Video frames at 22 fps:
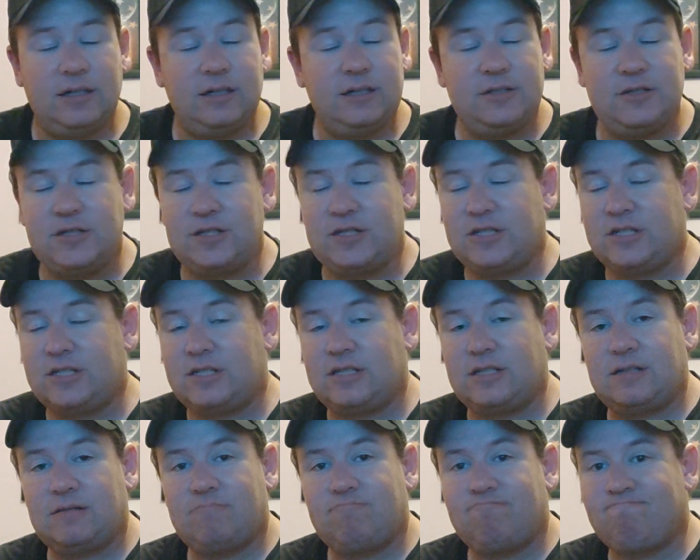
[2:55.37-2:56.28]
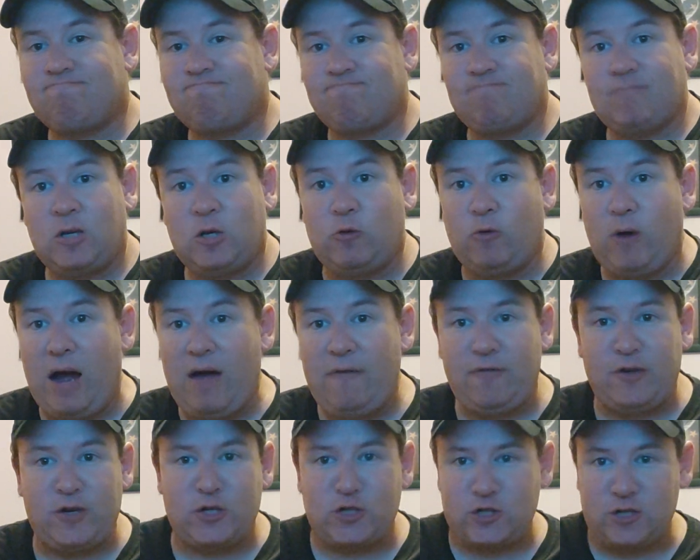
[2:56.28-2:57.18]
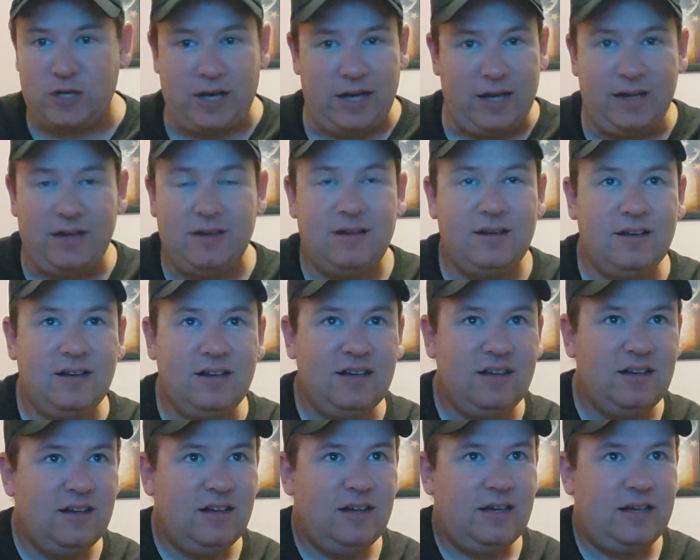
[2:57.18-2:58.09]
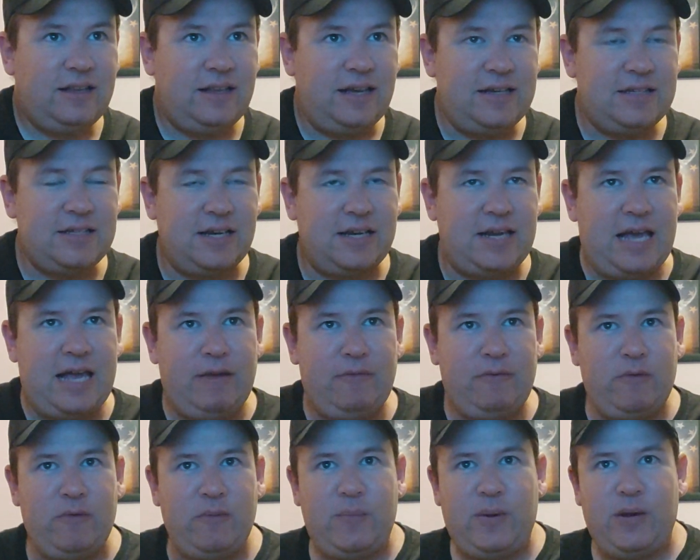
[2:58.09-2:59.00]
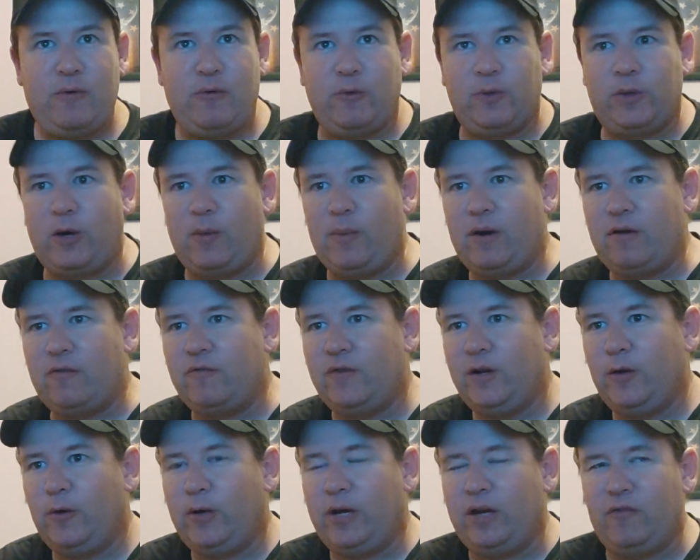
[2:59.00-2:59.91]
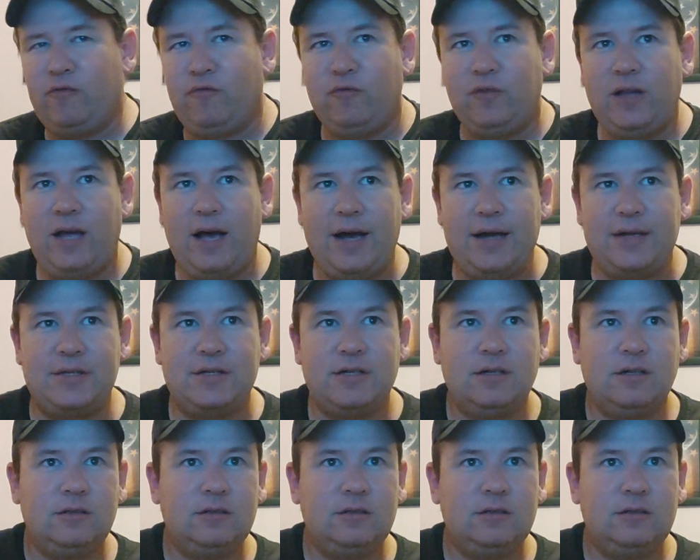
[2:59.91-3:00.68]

Just graphic shit. Things I can't even repeat without my video getting flagged.